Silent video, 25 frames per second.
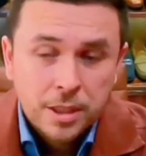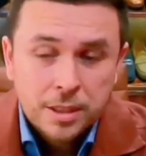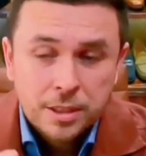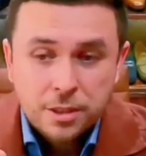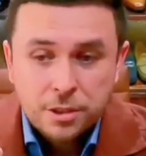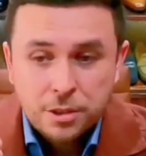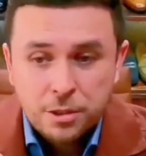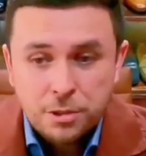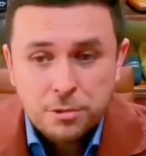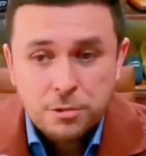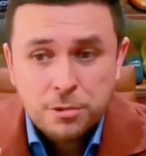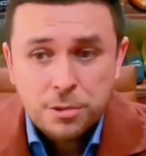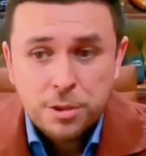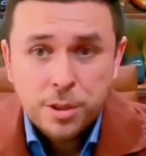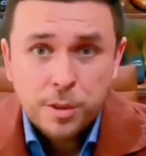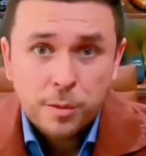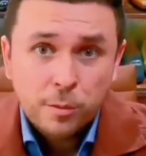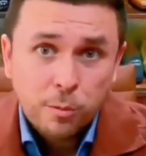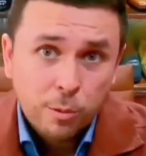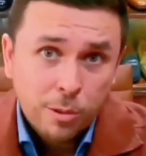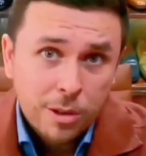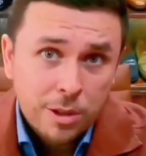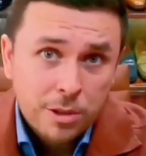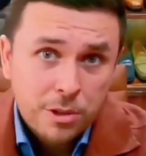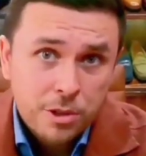The shoe tree
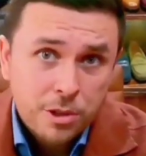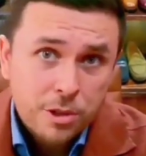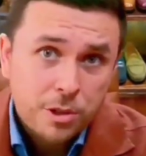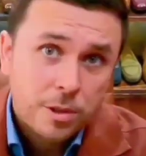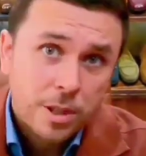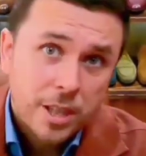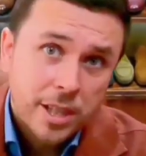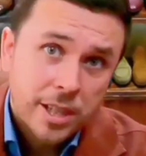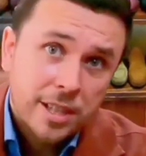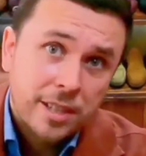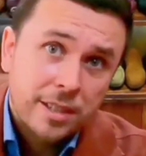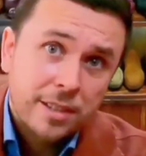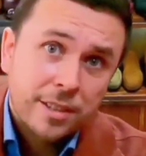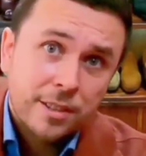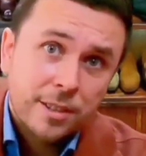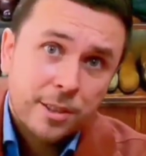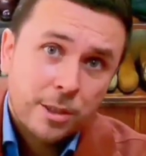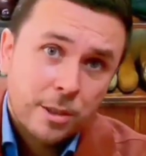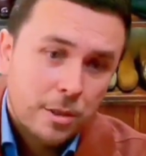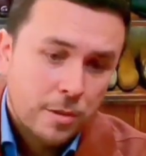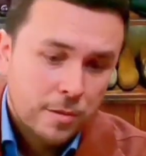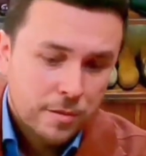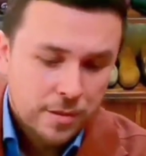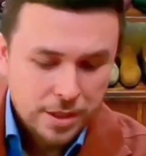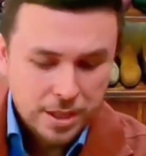of one shoe hitting the
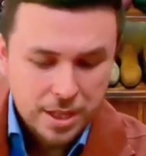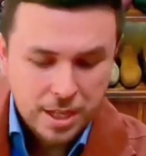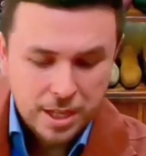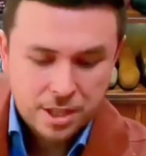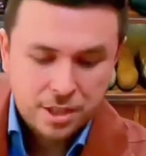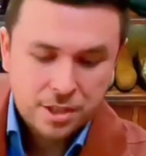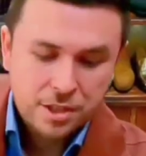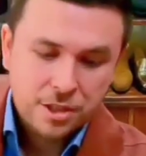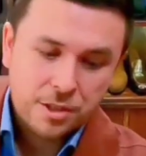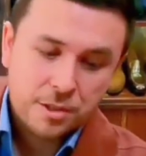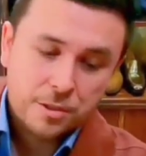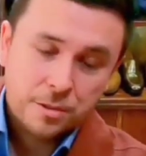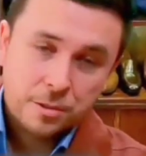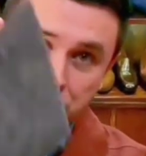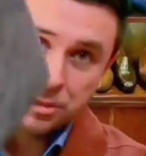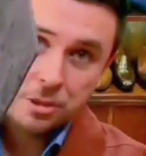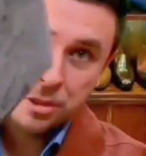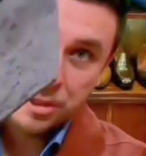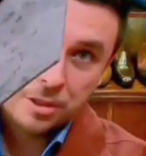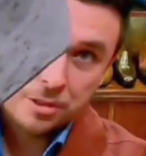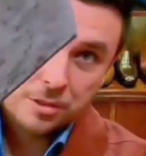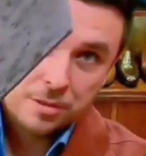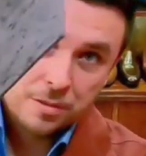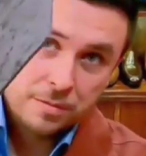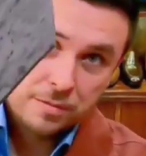toe of the next shoe.
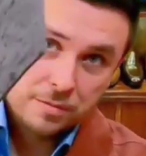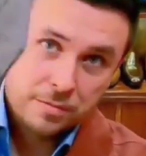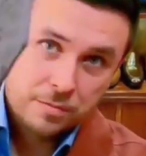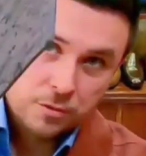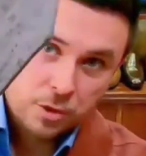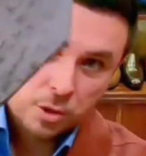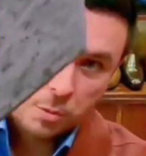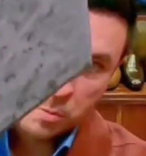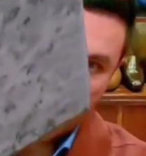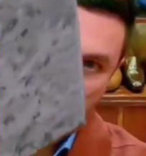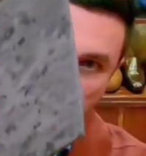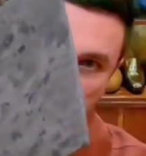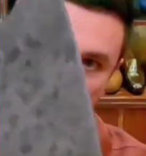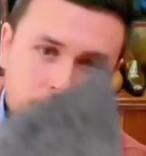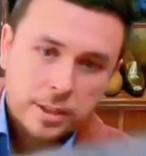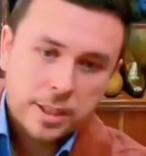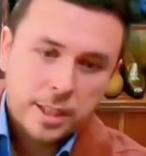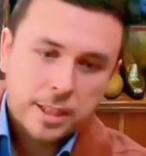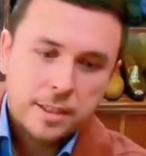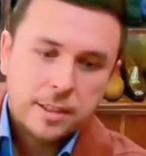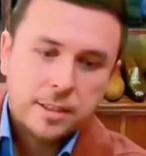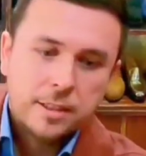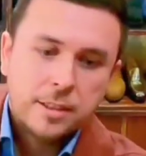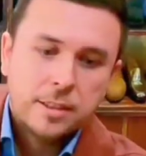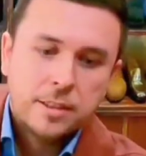So smart
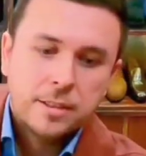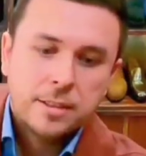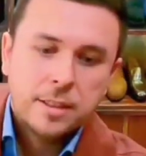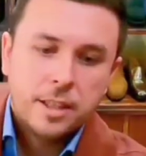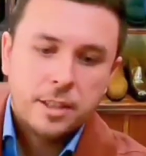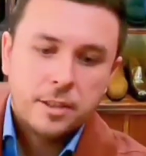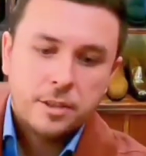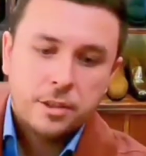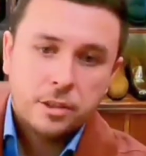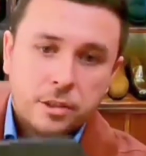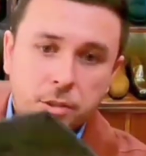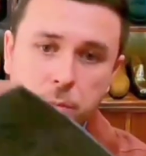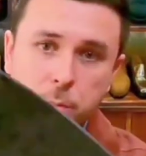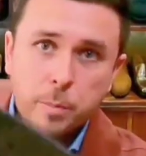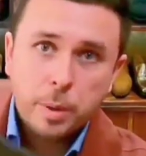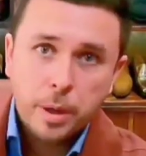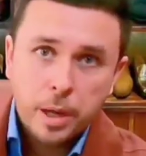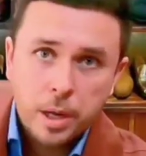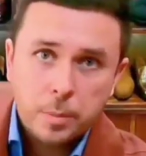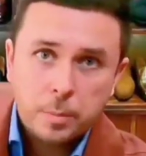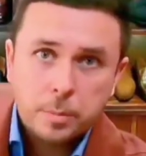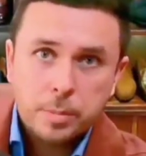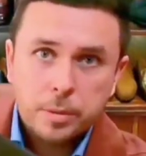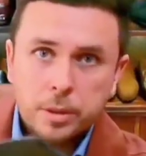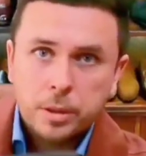that this is not just
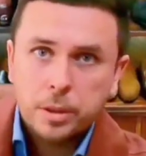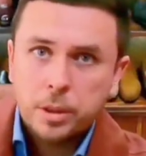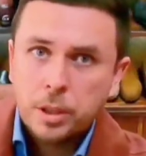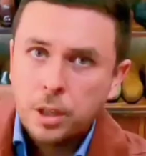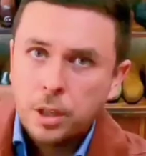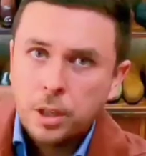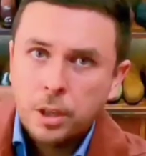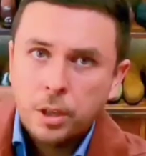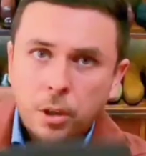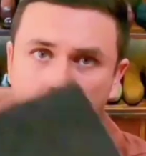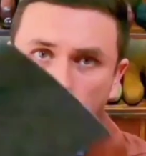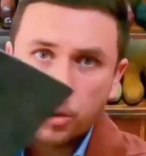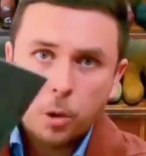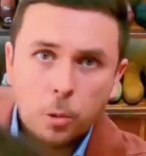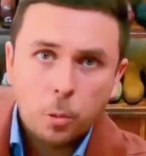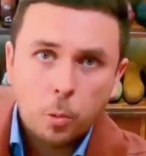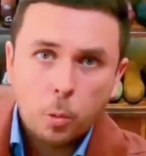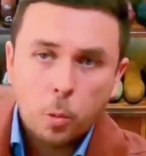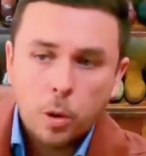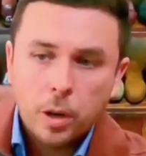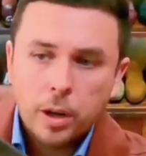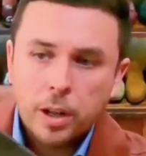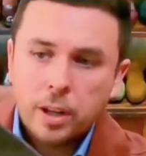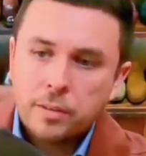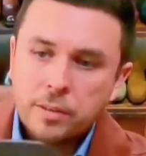paper or
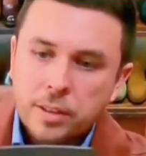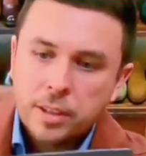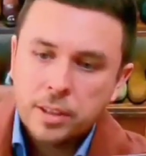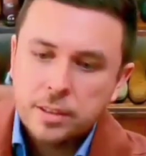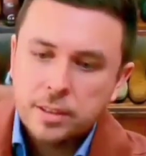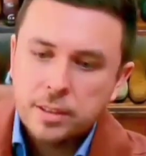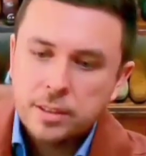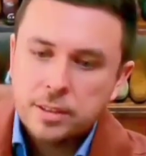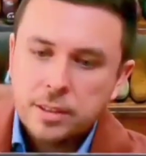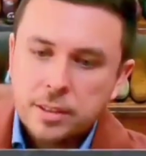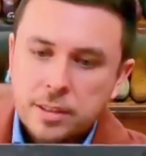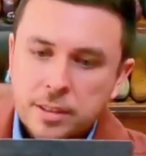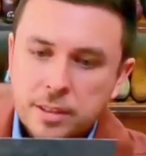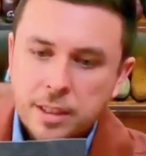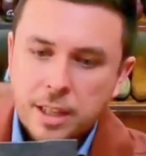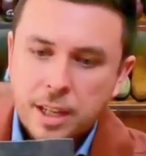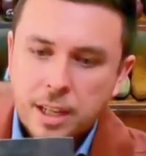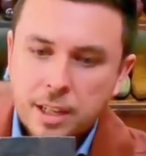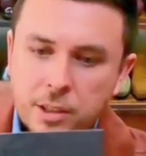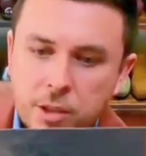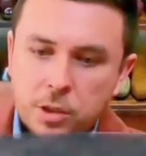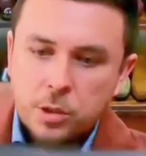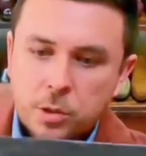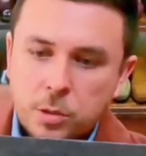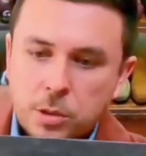whatever. This is an
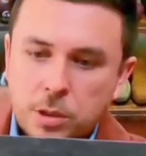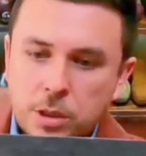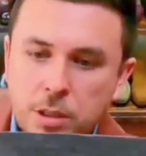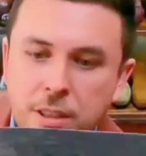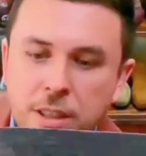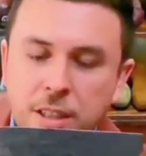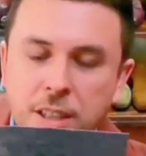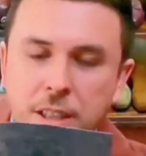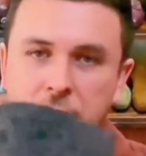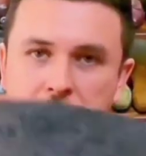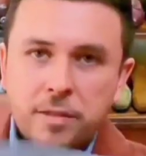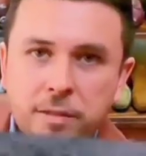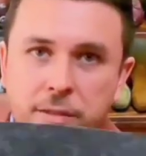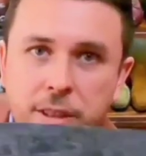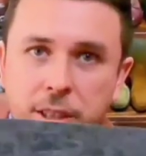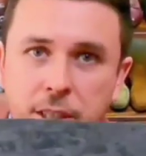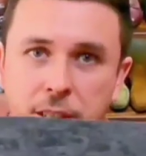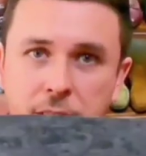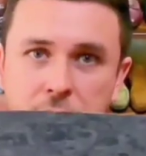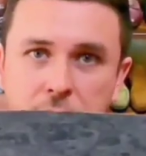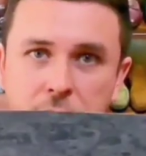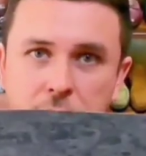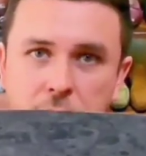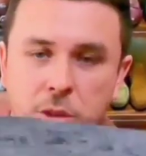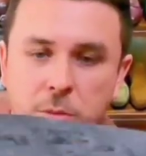actual,
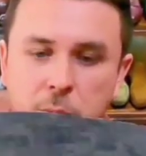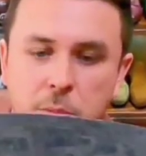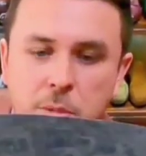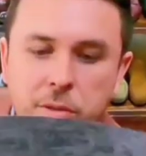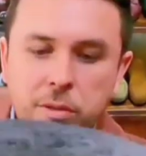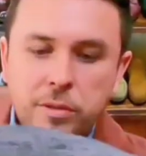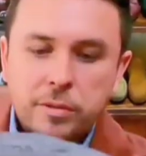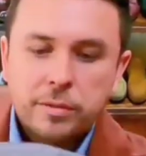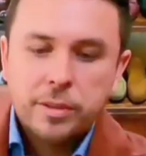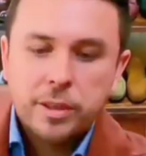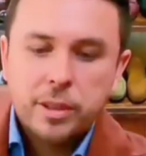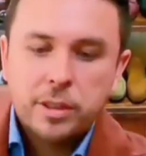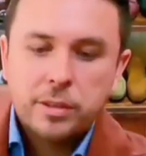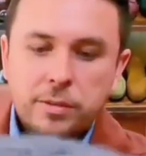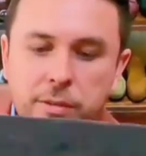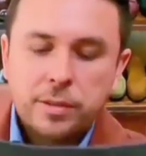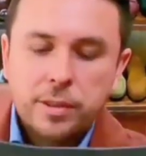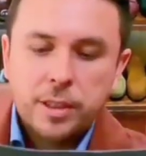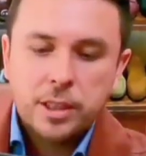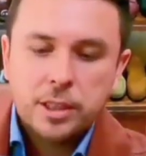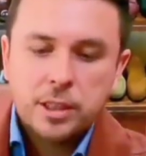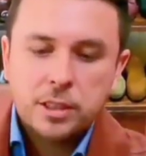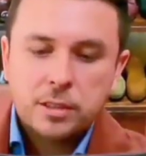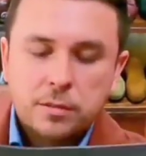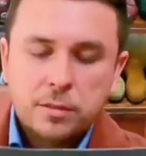very durable, very
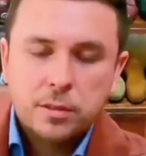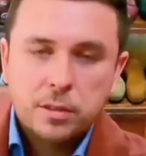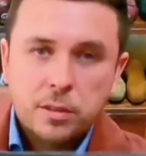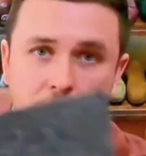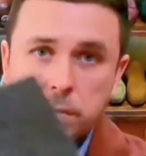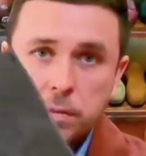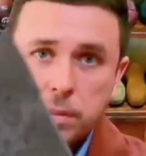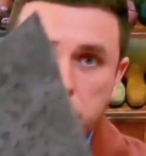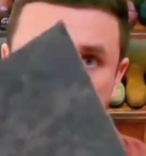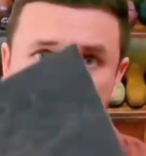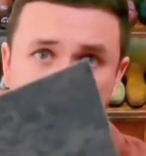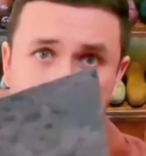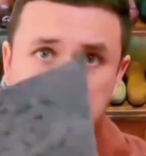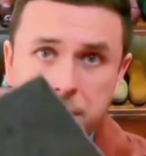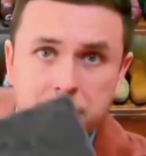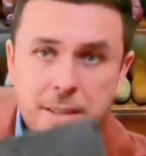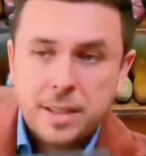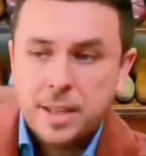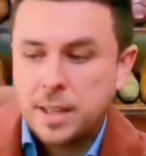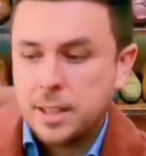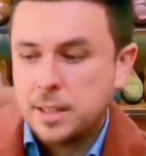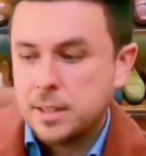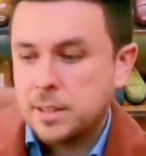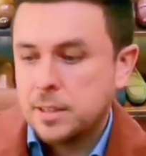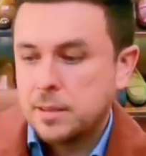flexible, very
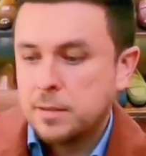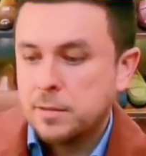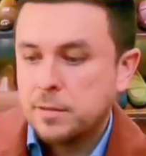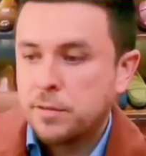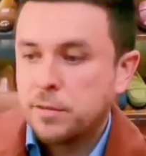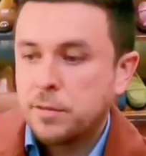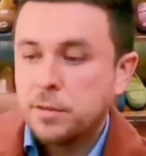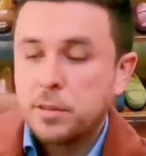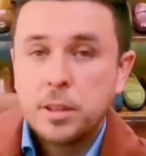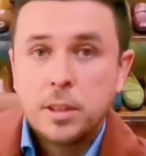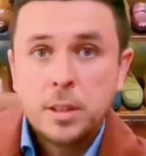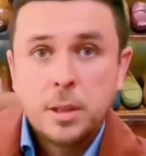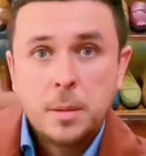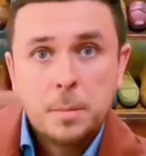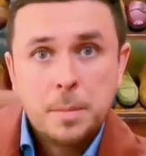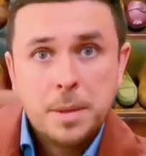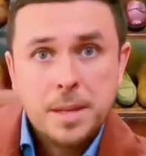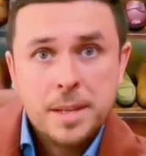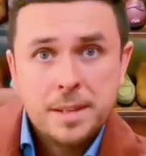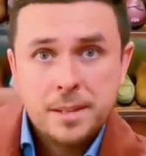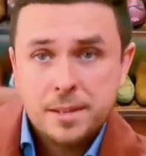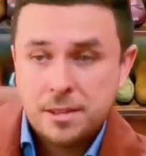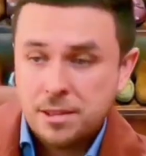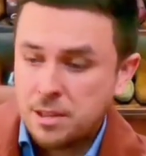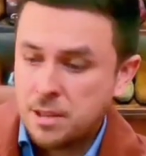protective
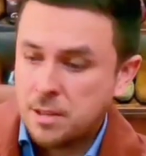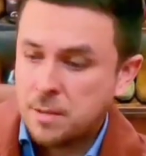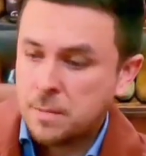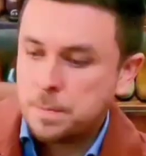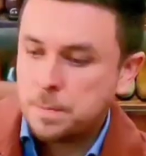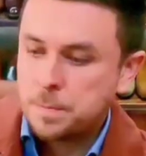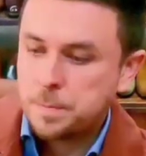piece.